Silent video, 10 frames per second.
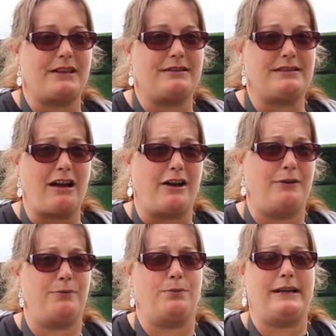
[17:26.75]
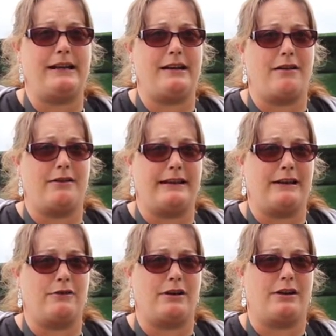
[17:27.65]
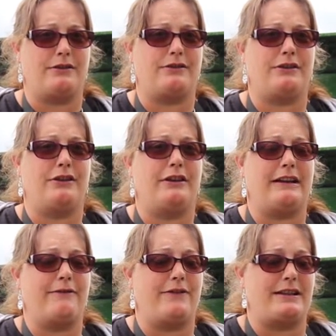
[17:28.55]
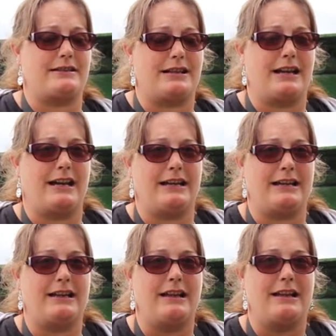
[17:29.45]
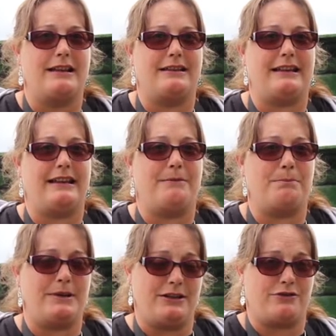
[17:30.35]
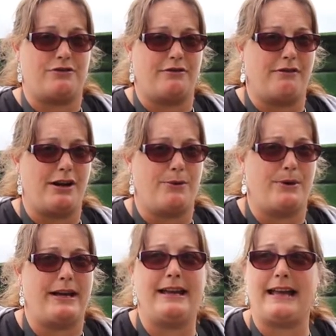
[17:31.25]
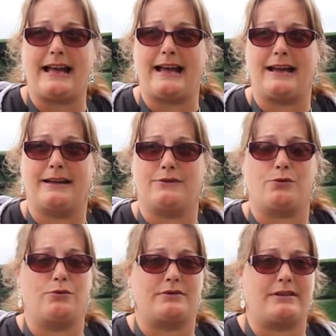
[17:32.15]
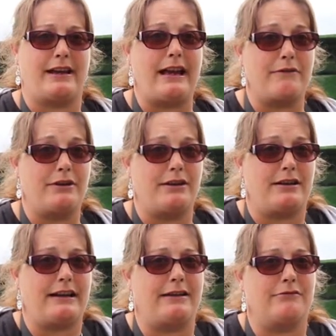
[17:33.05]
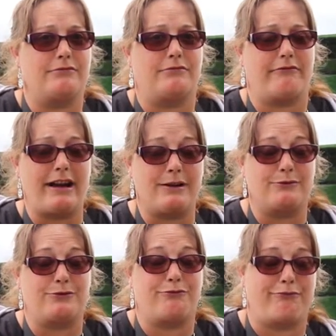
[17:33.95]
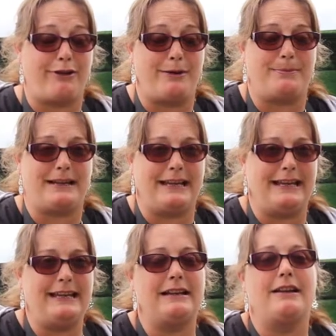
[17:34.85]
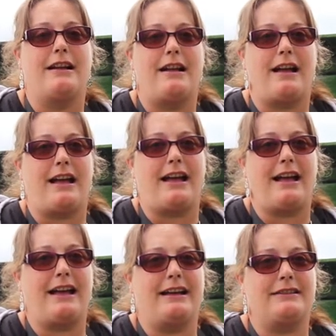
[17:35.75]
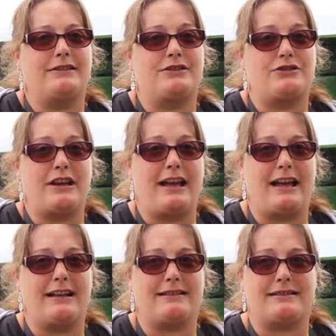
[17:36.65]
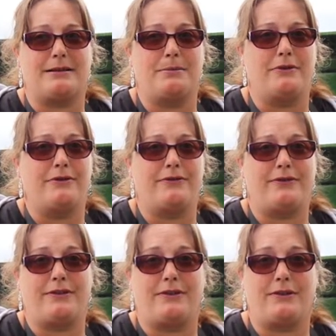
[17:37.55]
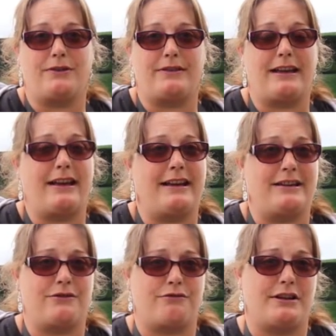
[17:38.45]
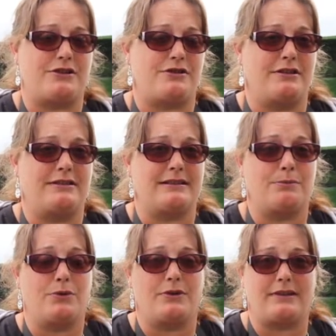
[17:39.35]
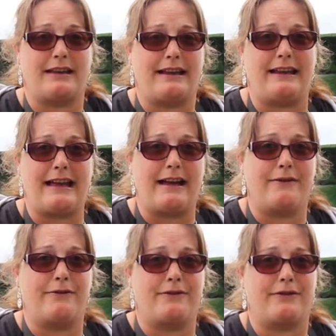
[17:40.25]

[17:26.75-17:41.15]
So we are now going to investigate the miniature railway and also have a look round Ropley and share some of their interactions and what they have